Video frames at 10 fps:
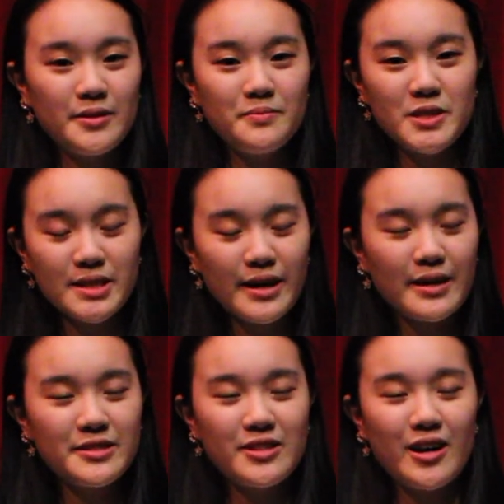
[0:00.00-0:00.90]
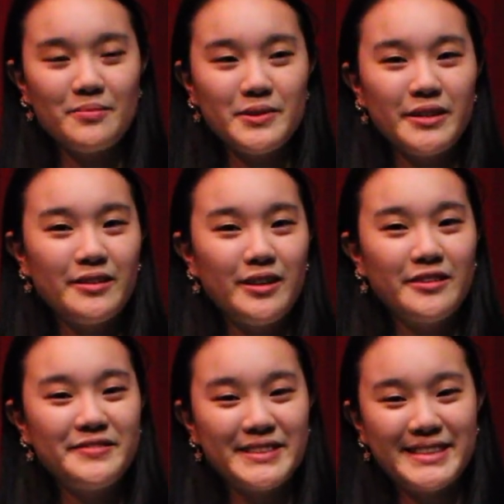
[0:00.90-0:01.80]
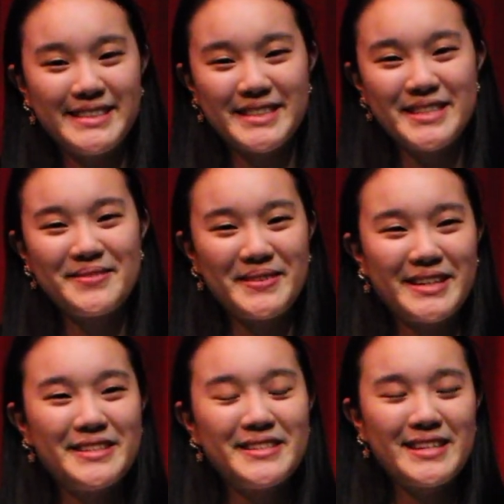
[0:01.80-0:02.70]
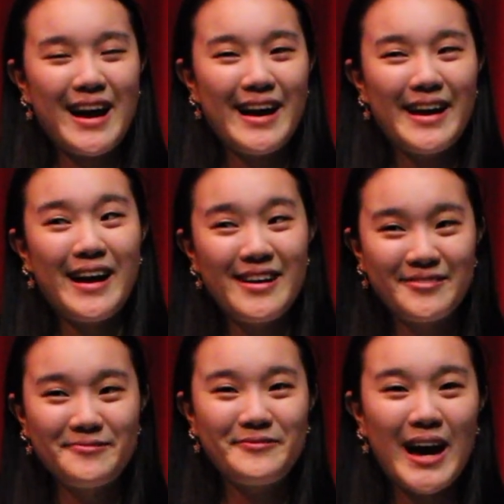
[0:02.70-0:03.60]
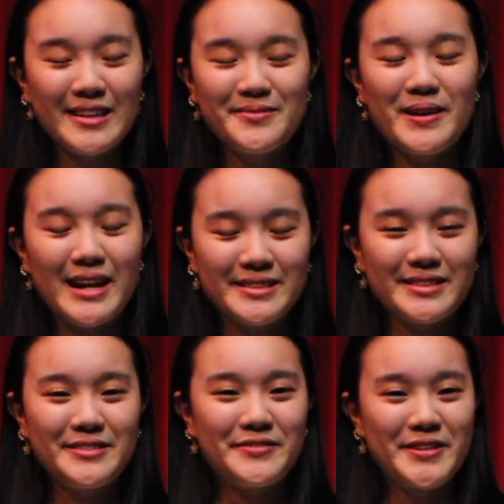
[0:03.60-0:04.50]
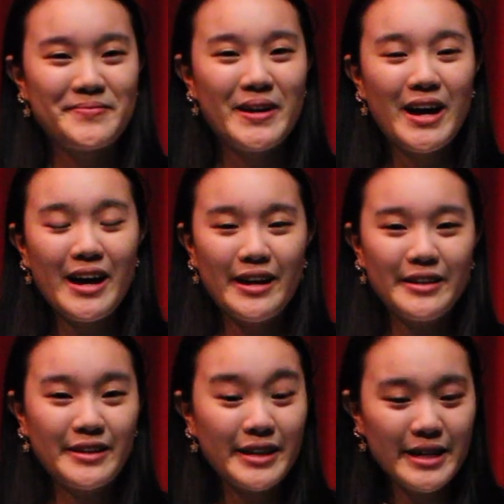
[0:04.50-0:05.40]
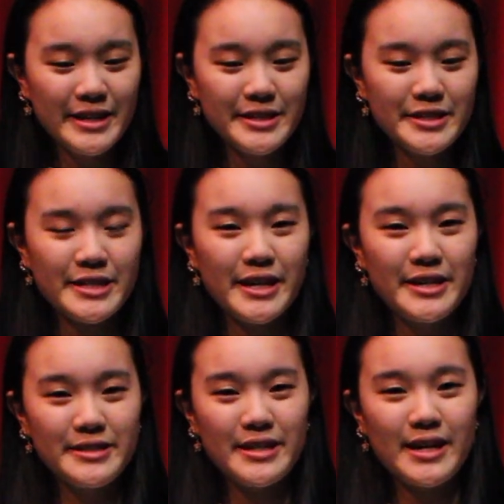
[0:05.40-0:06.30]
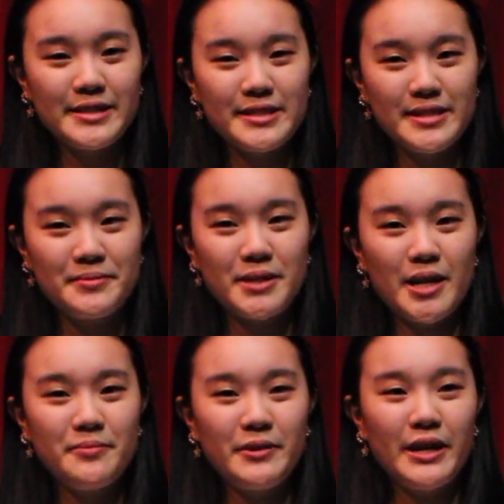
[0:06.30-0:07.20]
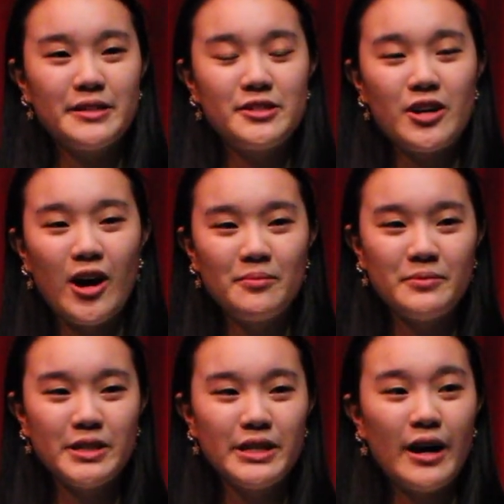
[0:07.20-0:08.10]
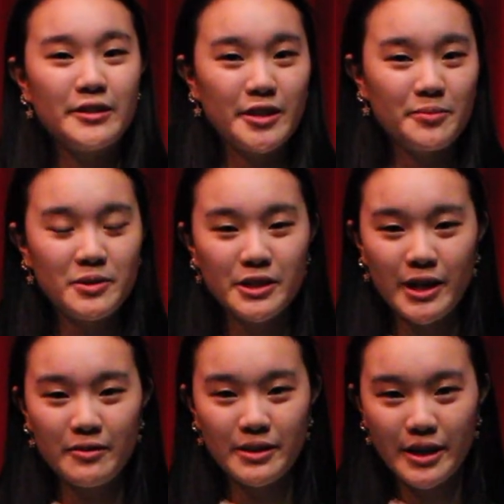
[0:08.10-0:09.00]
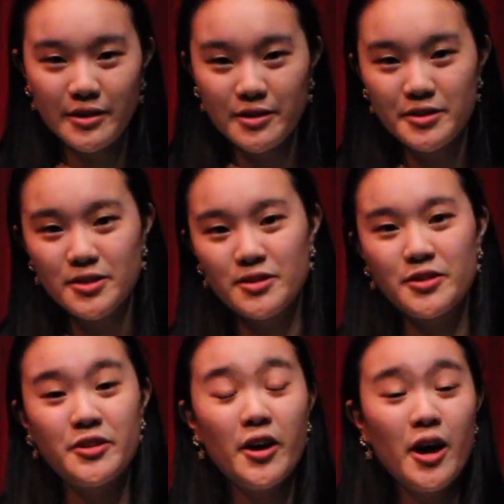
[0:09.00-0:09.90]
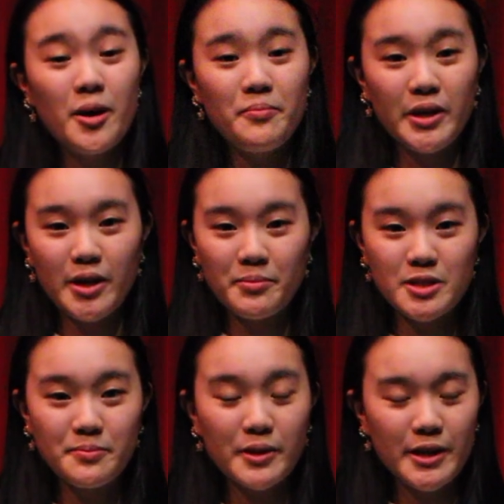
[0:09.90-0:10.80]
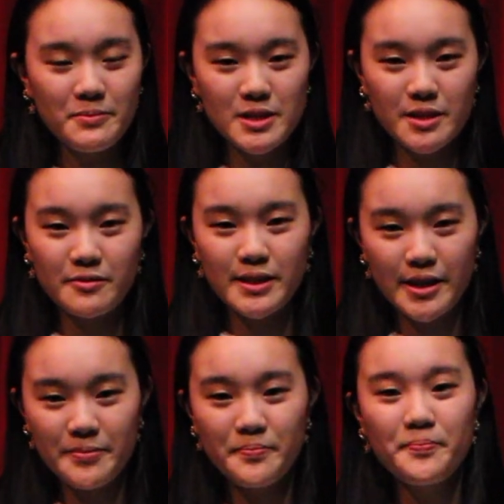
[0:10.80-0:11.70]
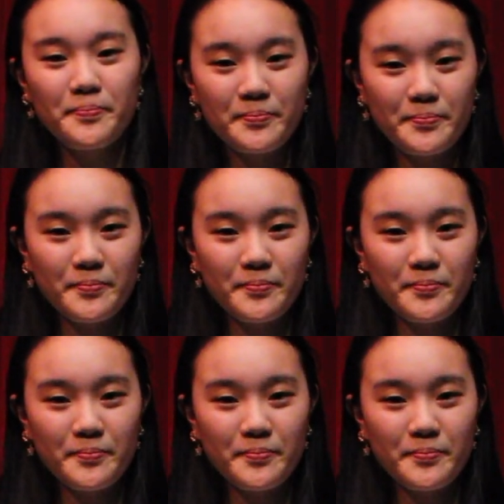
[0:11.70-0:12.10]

Music has taught me a lot of diligence because I have had to practice from a young age, and at the same time it has taught me how to communicate with others through being able to play music with them.